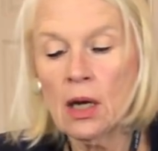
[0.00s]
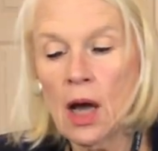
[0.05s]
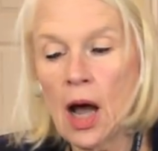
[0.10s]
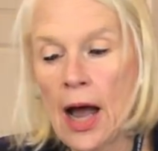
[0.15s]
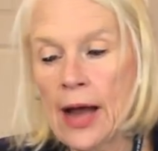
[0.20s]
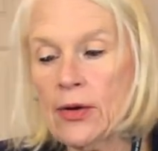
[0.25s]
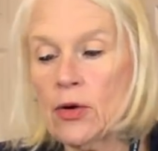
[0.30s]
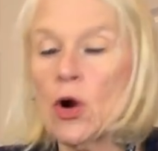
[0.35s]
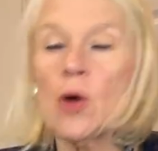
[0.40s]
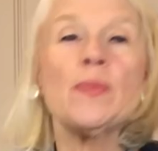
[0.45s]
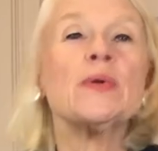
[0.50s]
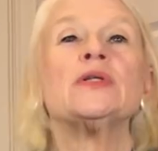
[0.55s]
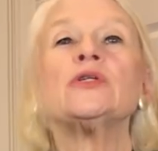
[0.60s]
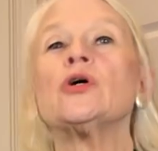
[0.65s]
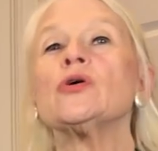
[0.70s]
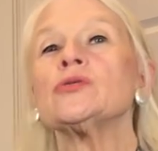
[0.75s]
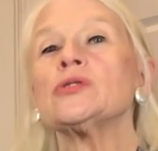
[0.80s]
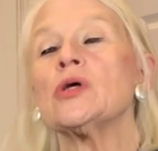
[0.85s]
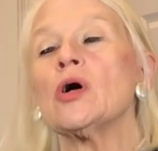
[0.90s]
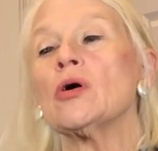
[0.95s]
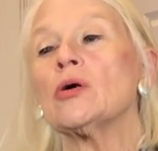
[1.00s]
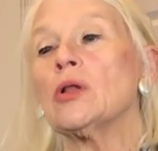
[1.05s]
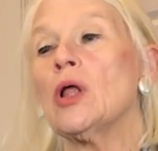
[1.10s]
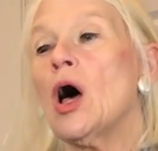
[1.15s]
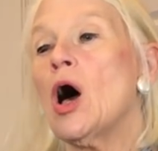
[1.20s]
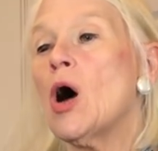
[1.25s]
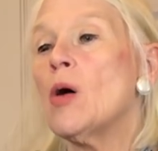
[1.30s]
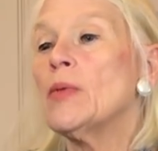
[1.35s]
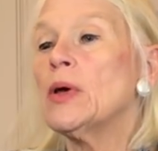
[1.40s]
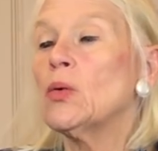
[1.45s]
I grew up in Tulsa,
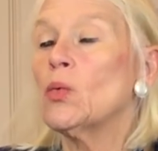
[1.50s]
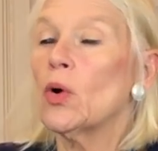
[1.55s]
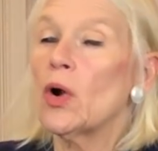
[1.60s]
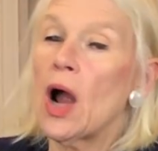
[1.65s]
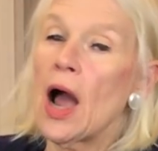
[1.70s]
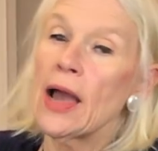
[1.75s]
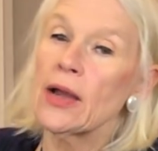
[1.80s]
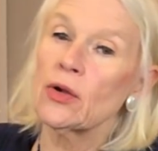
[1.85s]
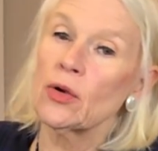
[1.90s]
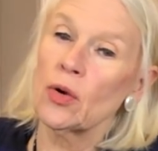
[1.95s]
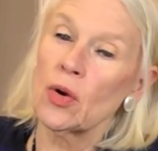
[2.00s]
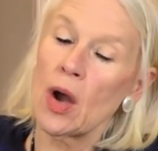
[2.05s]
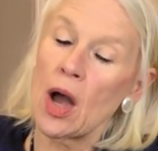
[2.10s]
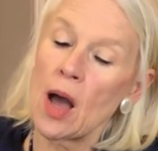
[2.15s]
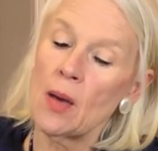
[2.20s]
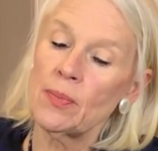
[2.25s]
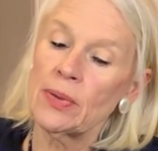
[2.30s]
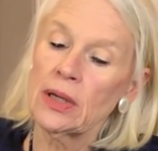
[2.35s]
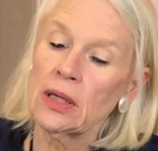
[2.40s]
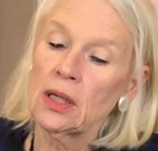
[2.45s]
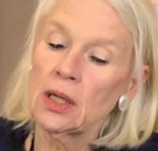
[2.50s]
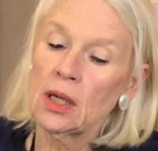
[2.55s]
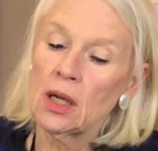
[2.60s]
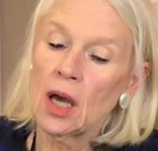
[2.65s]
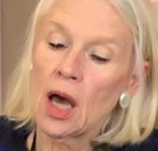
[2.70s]
Oklahoma, and where I grew up,